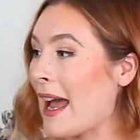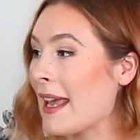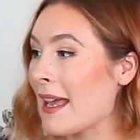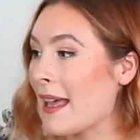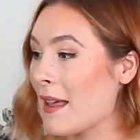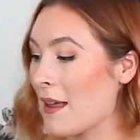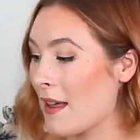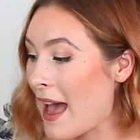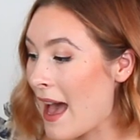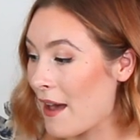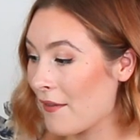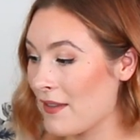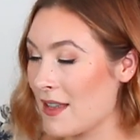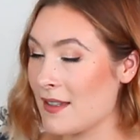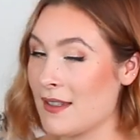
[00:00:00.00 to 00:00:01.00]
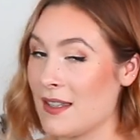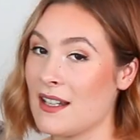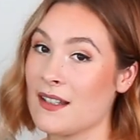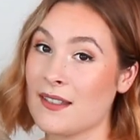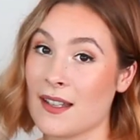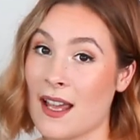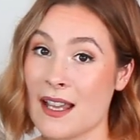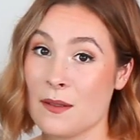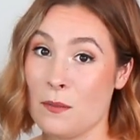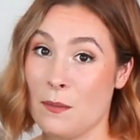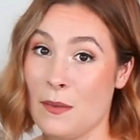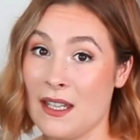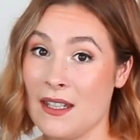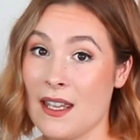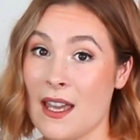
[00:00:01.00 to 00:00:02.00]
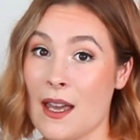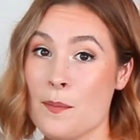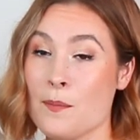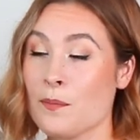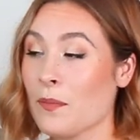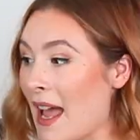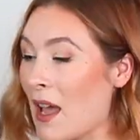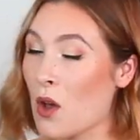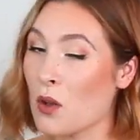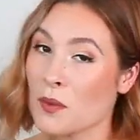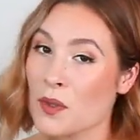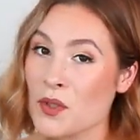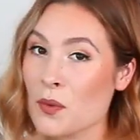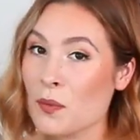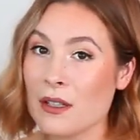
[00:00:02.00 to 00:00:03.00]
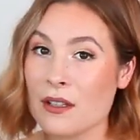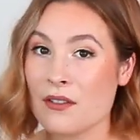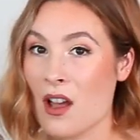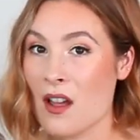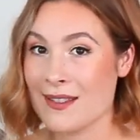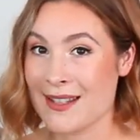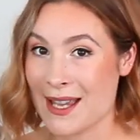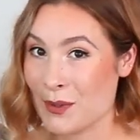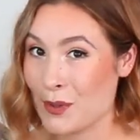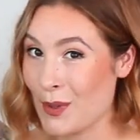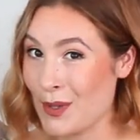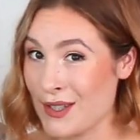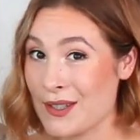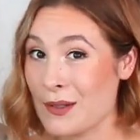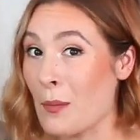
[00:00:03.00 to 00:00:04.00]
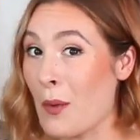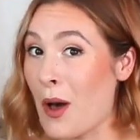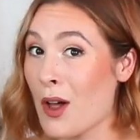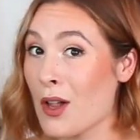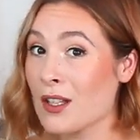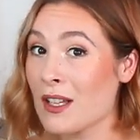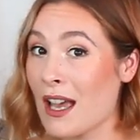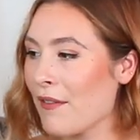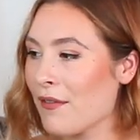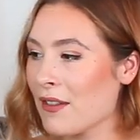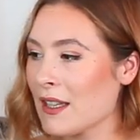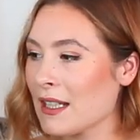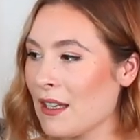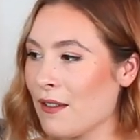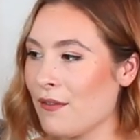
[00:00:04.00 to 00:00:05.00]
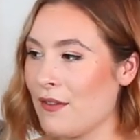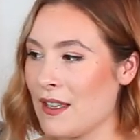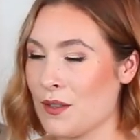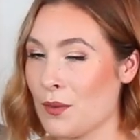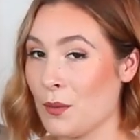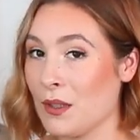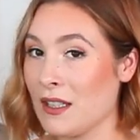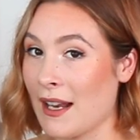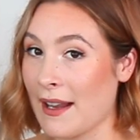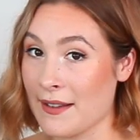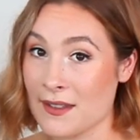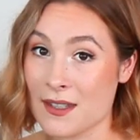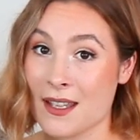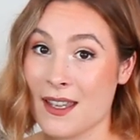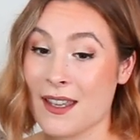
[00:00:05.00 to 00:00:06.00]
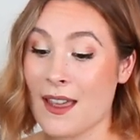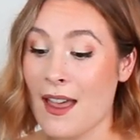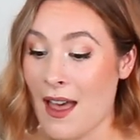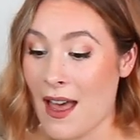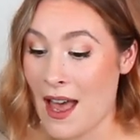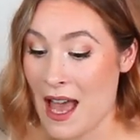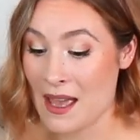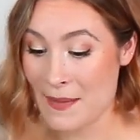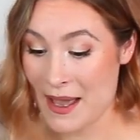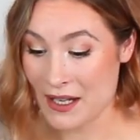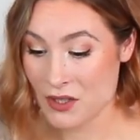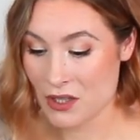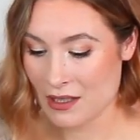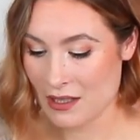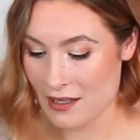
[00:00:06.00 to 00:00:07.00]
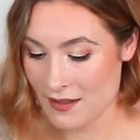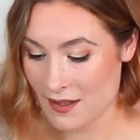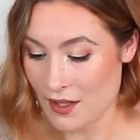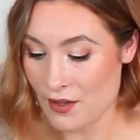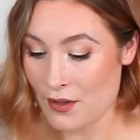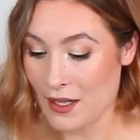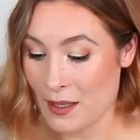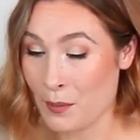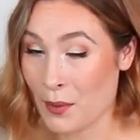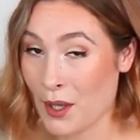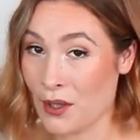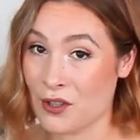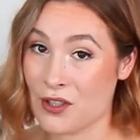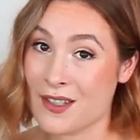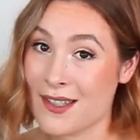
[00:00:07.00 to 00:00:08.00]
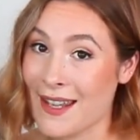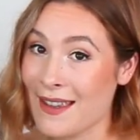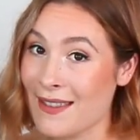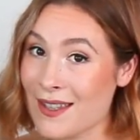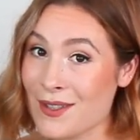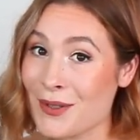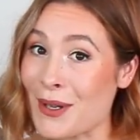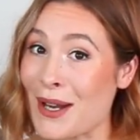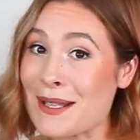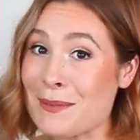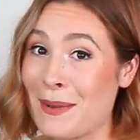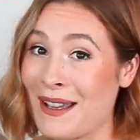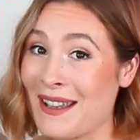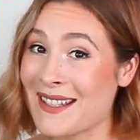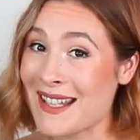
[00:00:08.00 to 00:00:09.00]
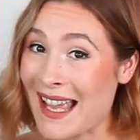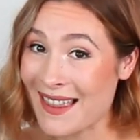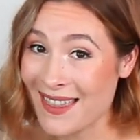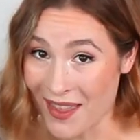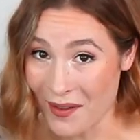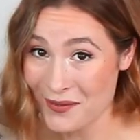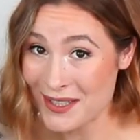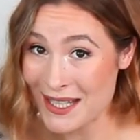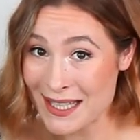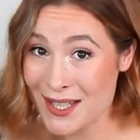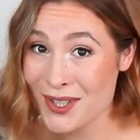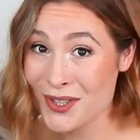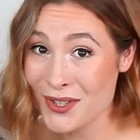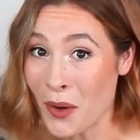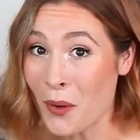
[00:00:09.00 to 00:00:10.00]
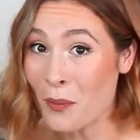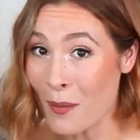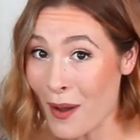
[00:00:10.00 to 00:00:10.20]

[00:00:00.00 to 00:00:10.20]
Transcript: I have this in a size medium. I almost would have gone down to a small. I feel like it fits really nicely. I'm actually considering purchasing this dress because I loved it so